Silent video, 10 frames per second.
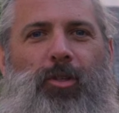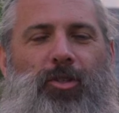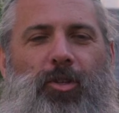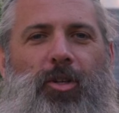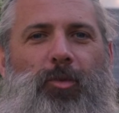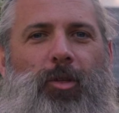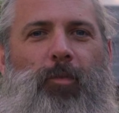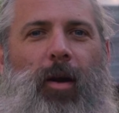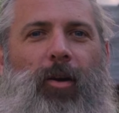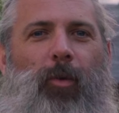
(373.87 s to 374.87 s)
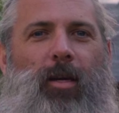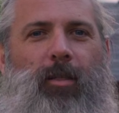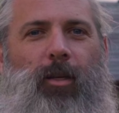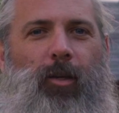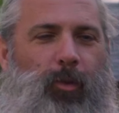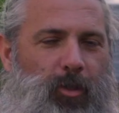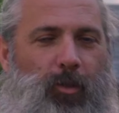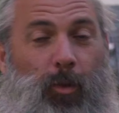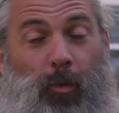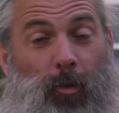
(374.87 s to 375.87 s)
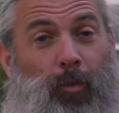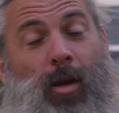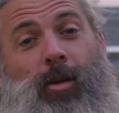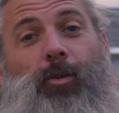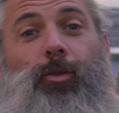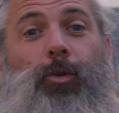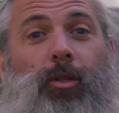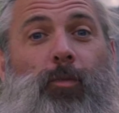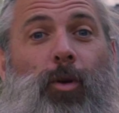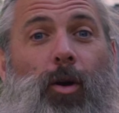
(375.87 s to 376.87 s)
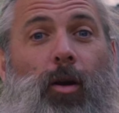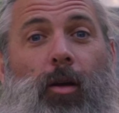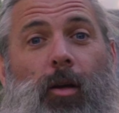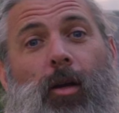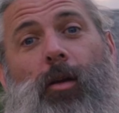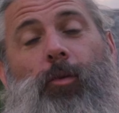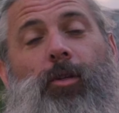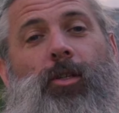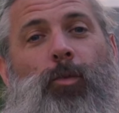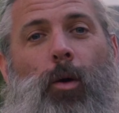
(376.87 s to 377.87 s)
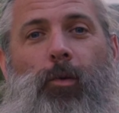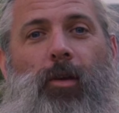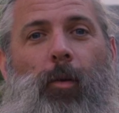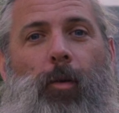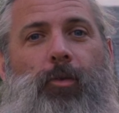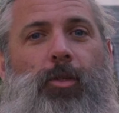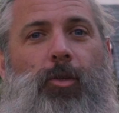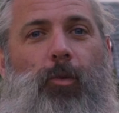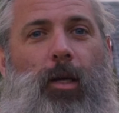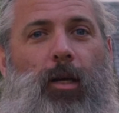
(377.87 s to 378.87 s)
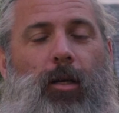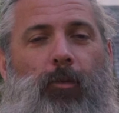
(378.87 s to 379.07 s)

search what the Barry Way is like, which is what we were planning on doing tomorrow, which is why we come up to uh,